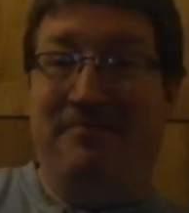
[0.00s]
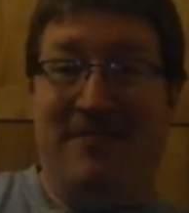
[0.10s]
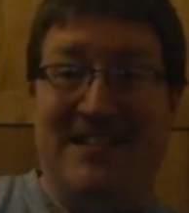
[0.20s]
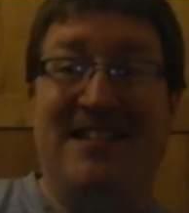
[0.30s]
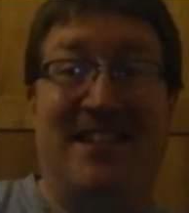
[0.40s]

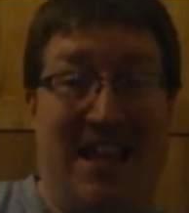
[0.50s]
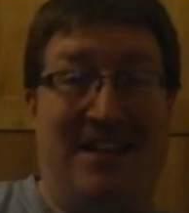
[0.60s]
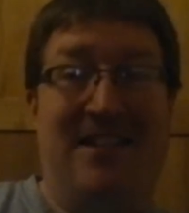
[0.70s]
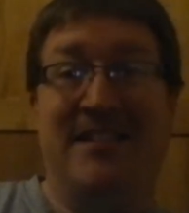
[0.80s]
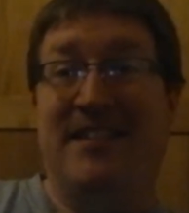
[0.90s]
this is it.
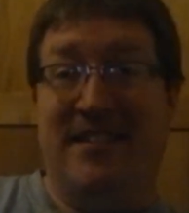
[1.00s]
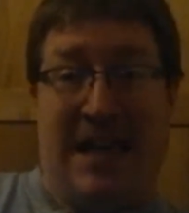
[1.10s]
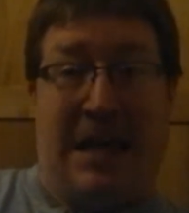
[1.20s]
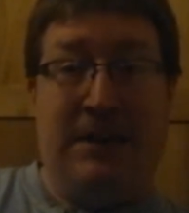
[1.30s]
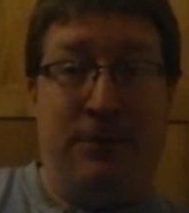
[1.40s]
This is the
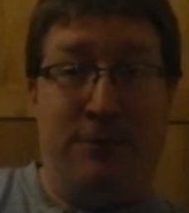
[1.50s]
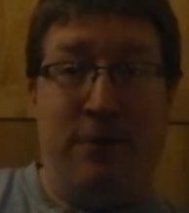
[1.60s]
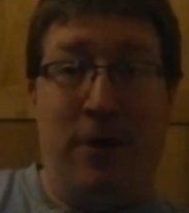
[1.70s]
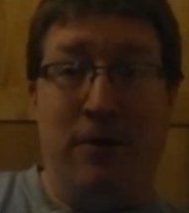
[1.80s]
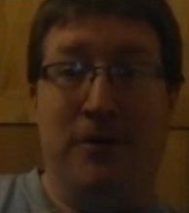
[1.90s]
end of the
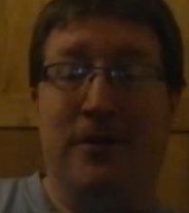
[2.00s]
road.